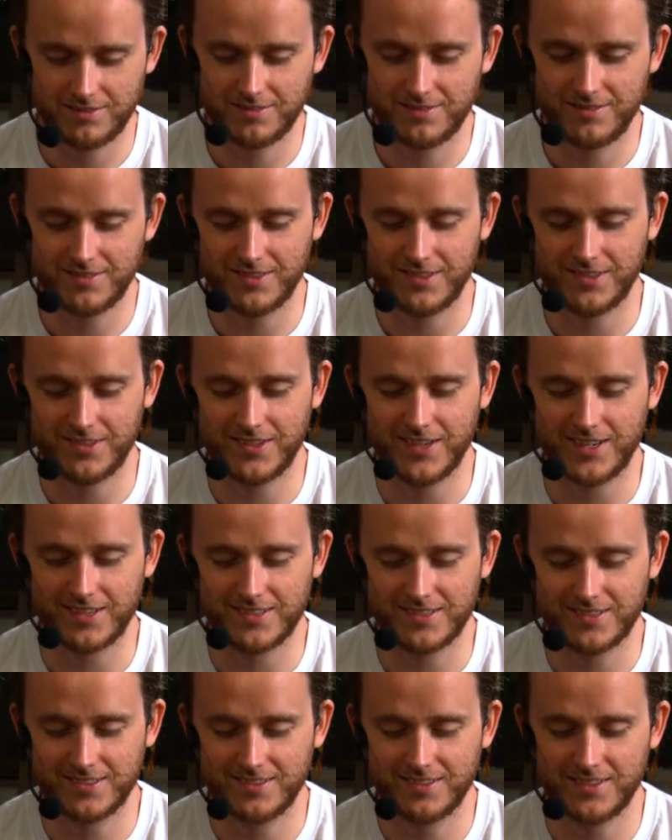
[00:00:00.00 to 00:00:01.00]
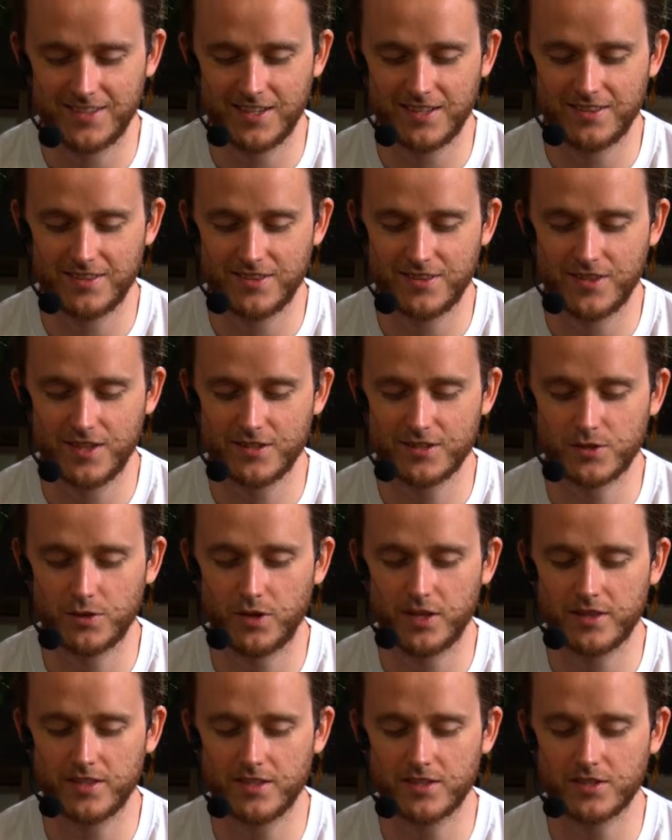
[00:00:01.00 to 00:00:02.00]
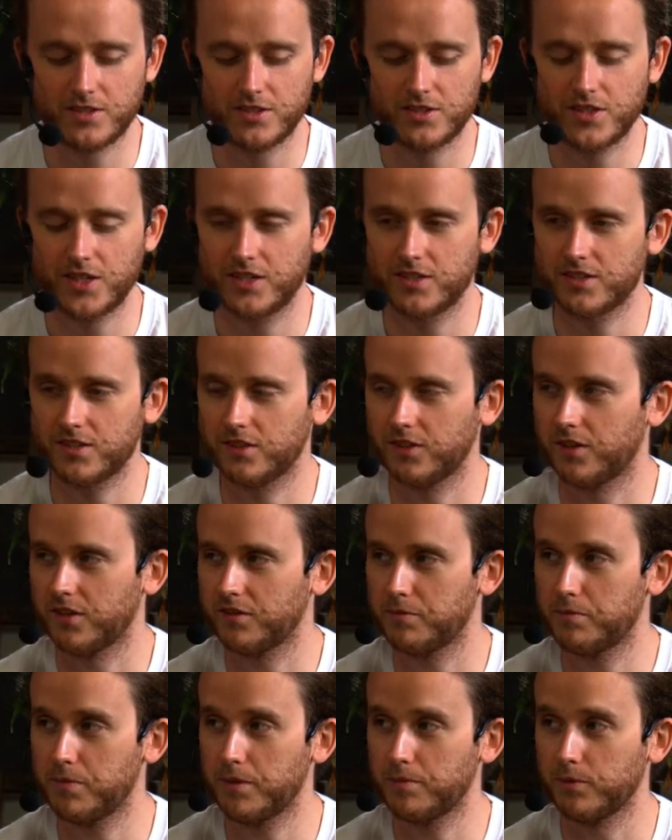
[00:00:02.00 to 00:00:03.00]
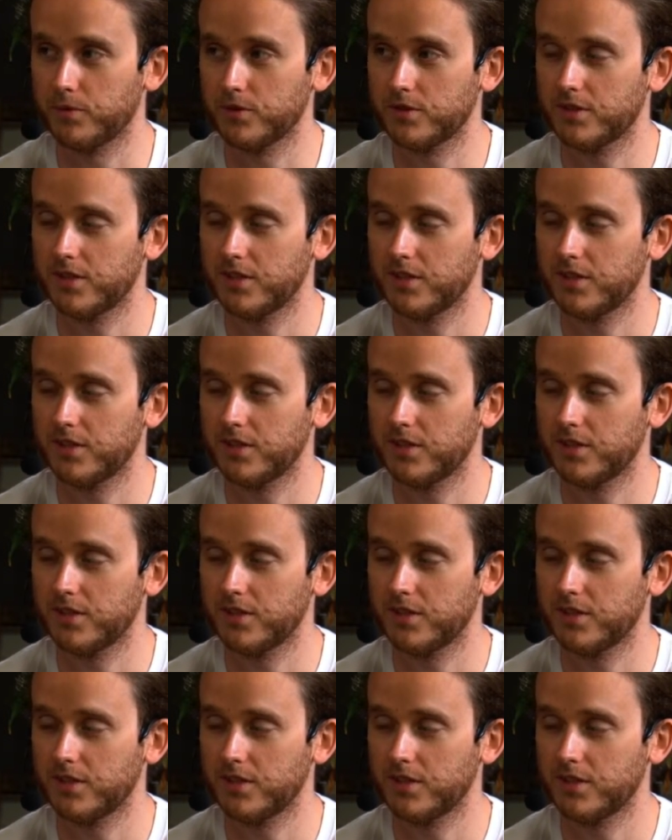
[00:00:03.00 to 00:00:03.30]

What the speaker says: All right. That's cool. I think that's going to change a lot of people's,